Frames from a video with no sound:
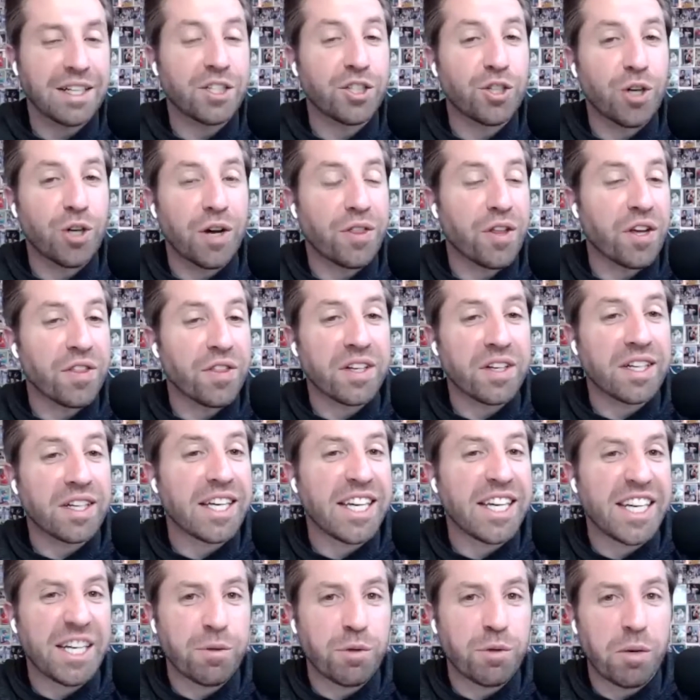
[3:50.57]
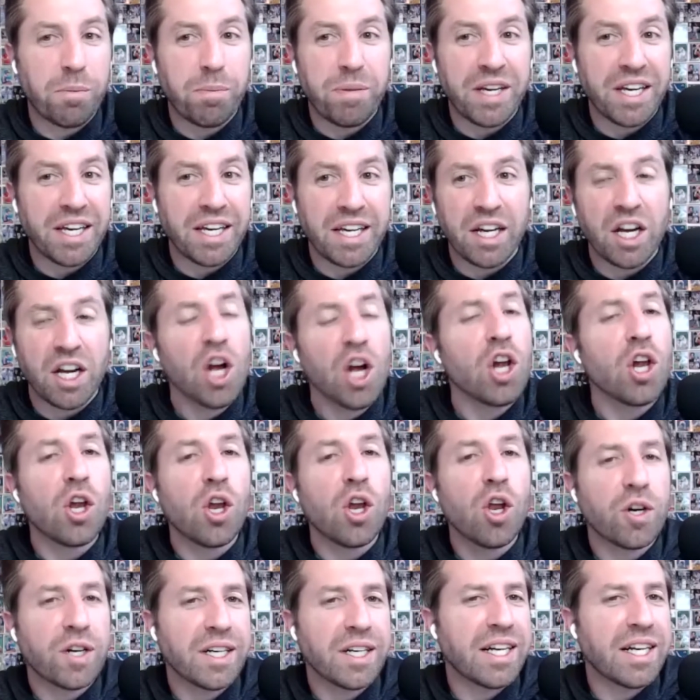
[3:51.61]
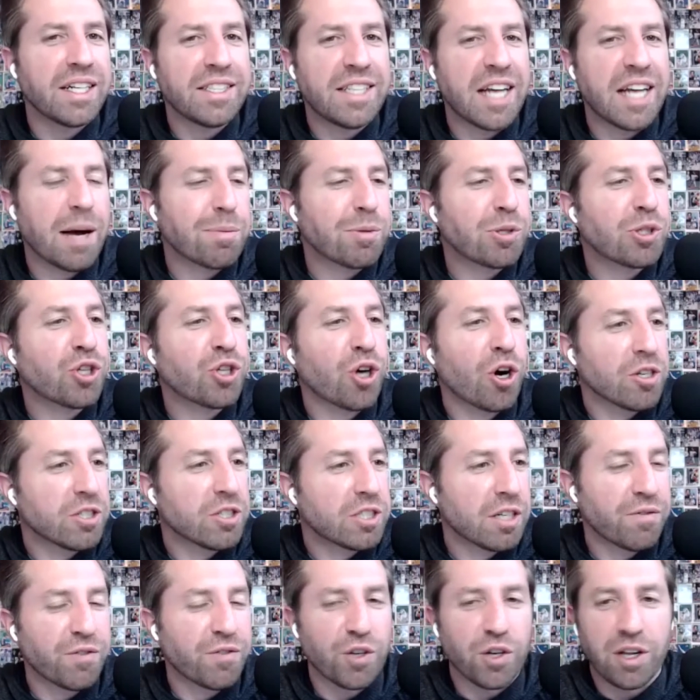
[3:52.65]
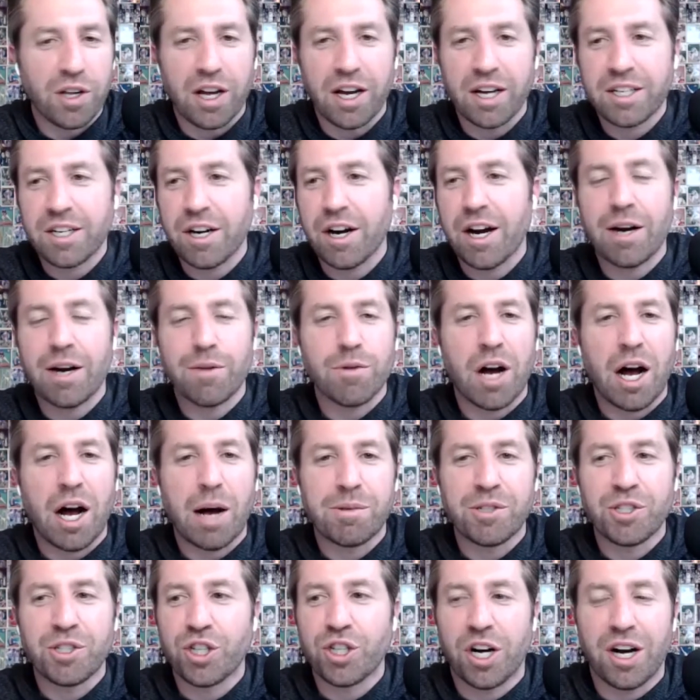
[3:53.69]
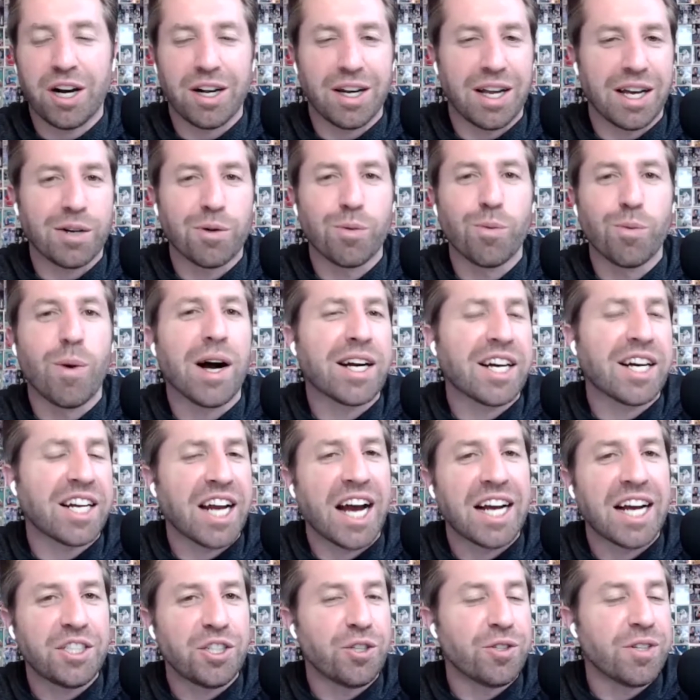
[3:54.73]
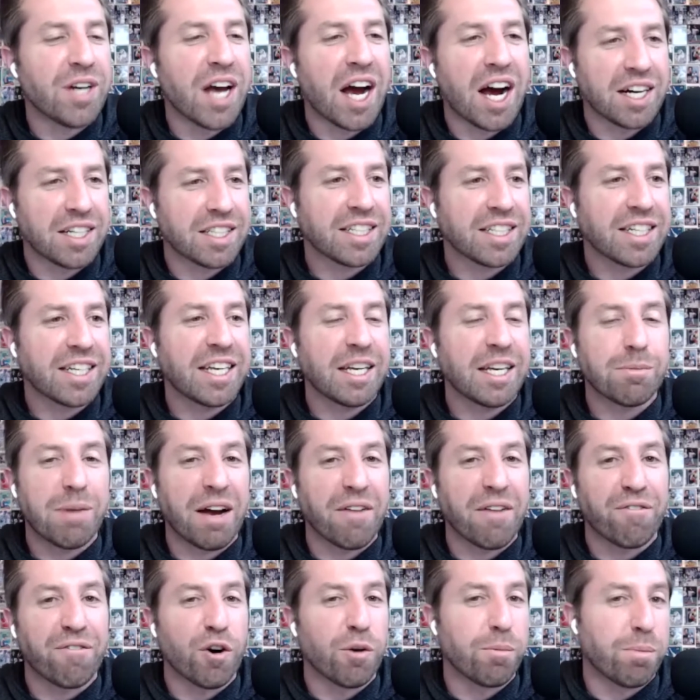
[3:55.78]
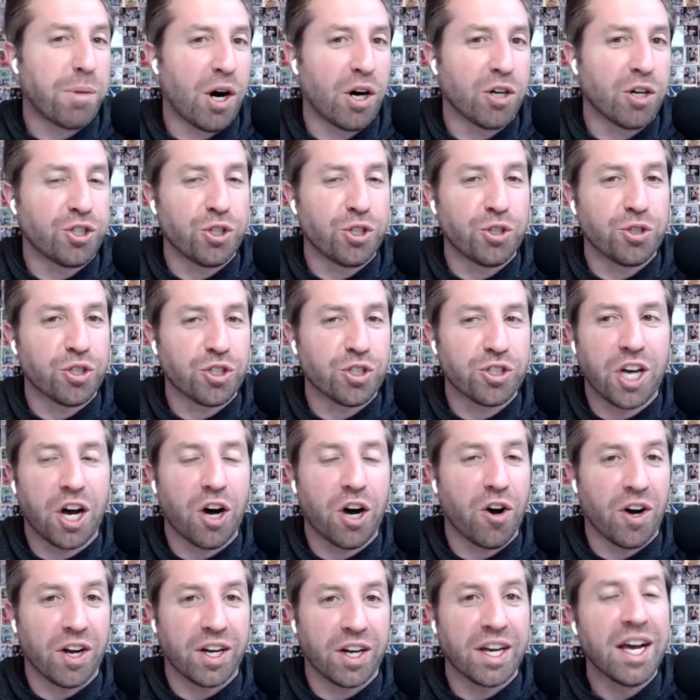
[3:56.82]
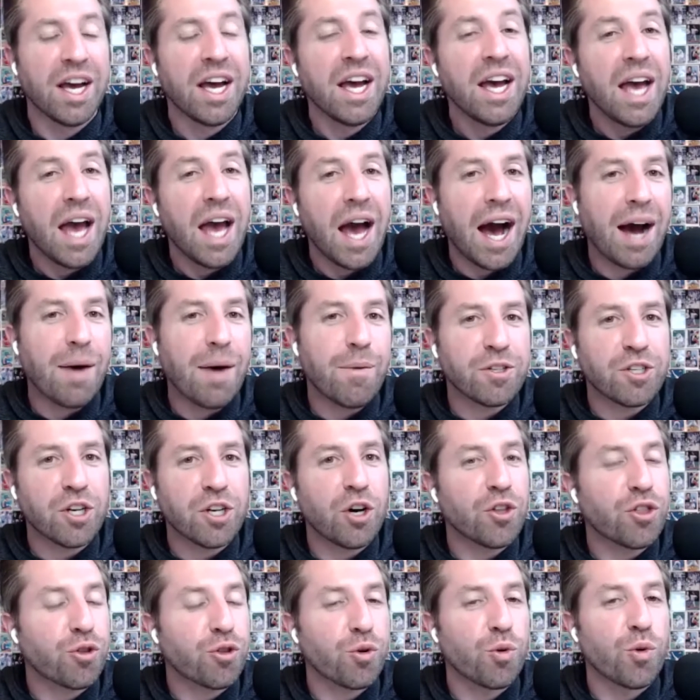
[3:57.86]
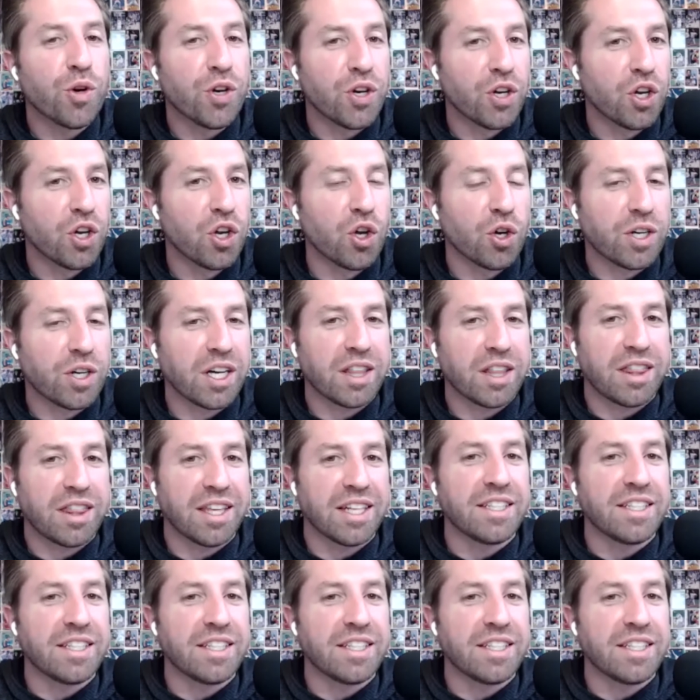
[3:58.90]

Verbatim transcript: So I think the key would be looking at depth charts. If you're like, all right, Rob and Sean, like, what can I do now to keep my football juices going? I would go through and look at the